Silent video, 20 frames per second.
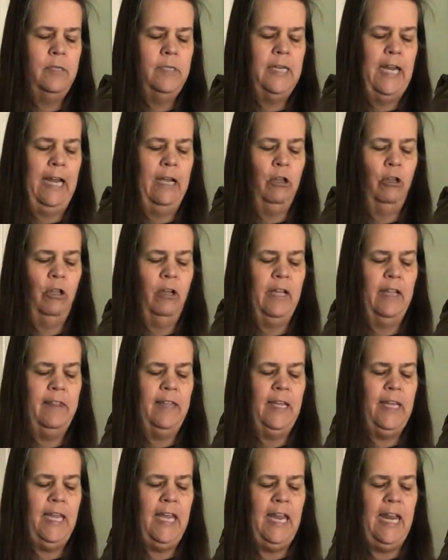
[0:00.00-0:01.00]
Take a look at
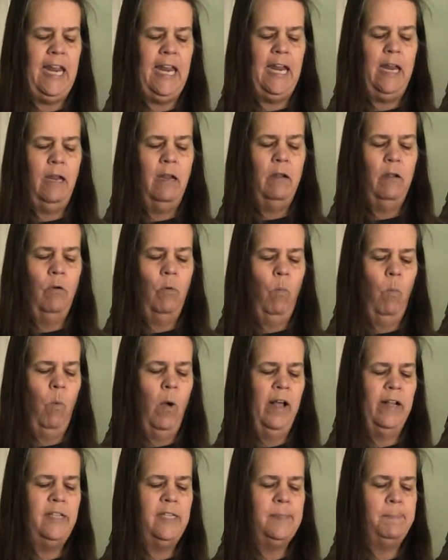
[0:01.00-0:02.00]
the key.
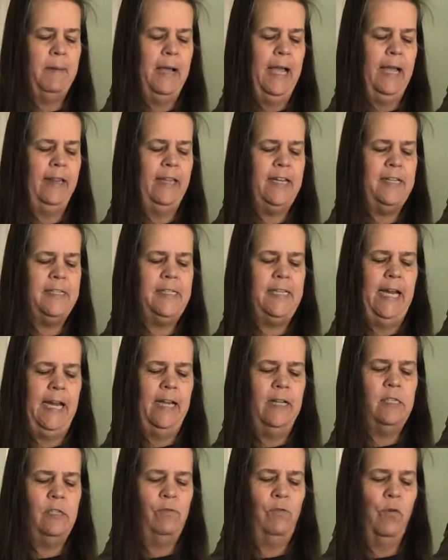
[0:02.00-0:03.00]
1 smiley
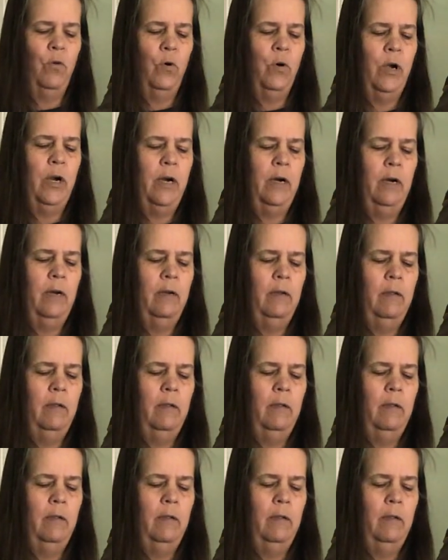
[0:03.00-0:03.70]
stands for